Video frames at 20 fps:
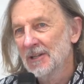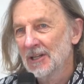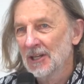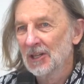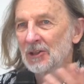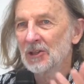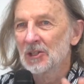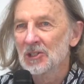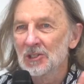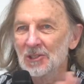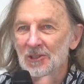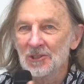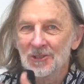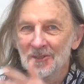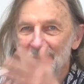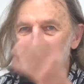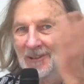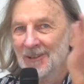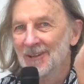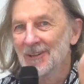In
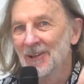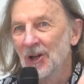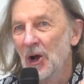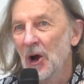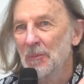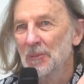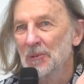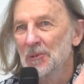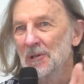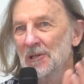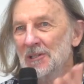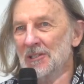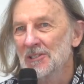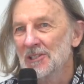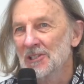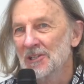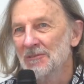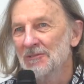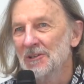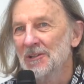this
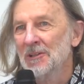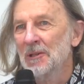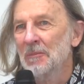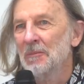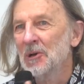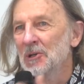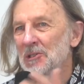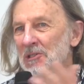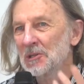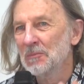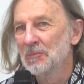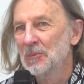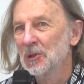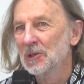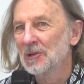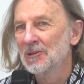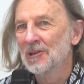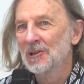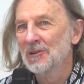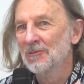COP27, the most
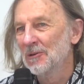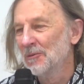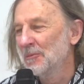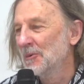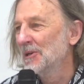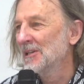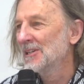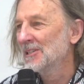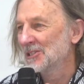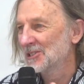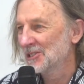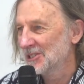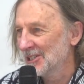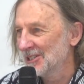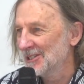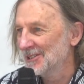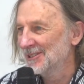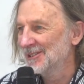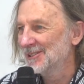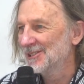important thing for me is
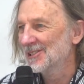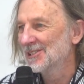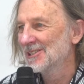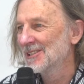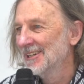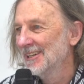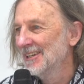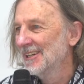deals,